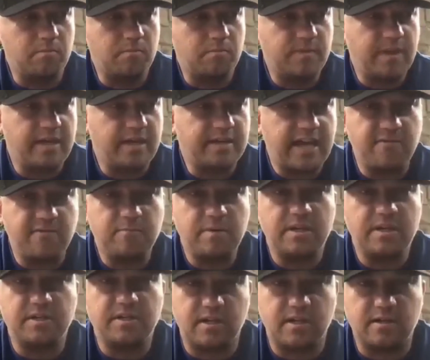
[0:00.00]
They gave me
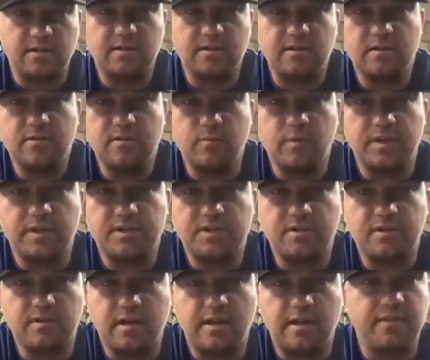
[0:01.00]
a dog,
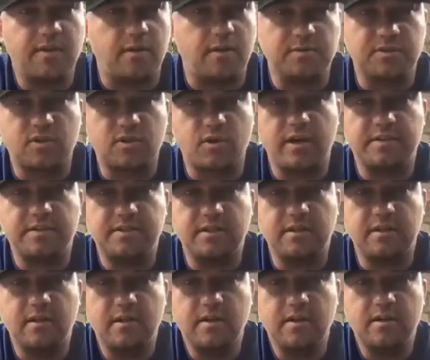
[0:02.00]
which I thought was
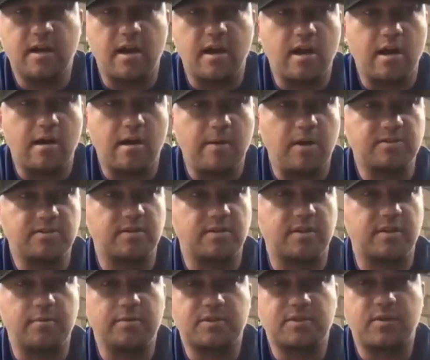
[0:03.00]
crazy. I also
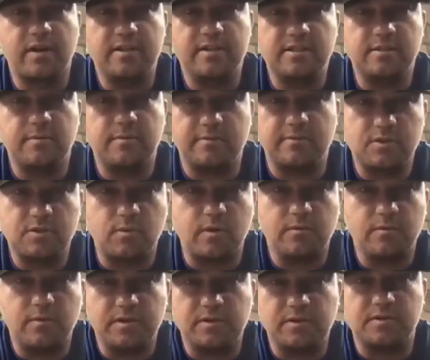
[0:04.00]
thought it was crazy when I was
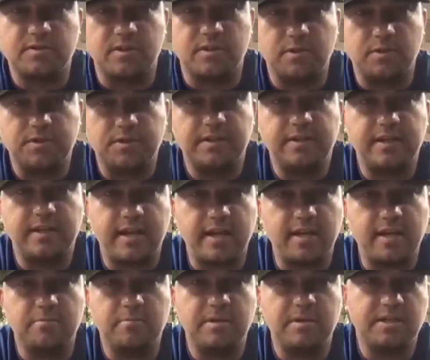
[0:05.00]
21 years old and they
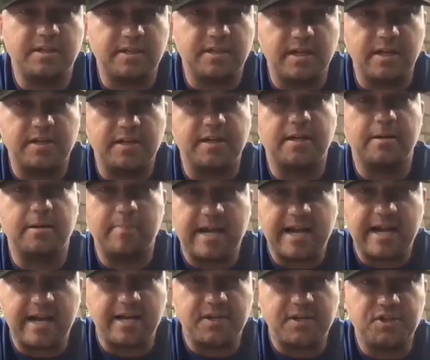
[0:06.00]
handed me a gun and a
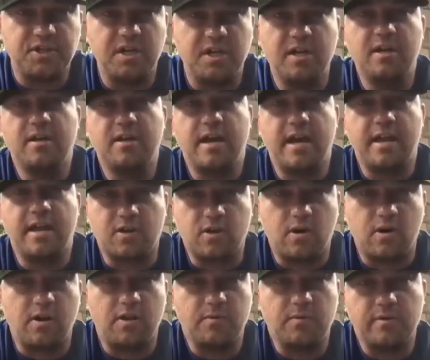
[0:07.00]
badge and a
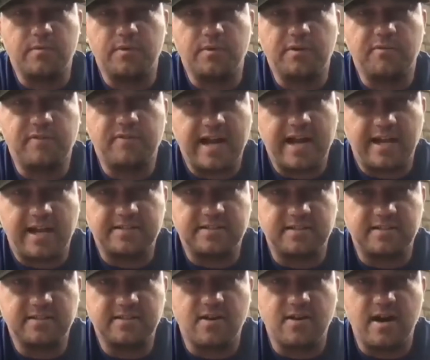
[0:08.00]
car that went really
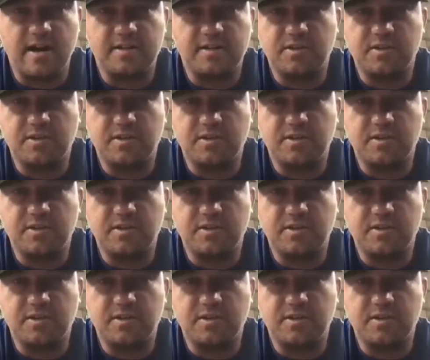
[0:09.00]
fast, right?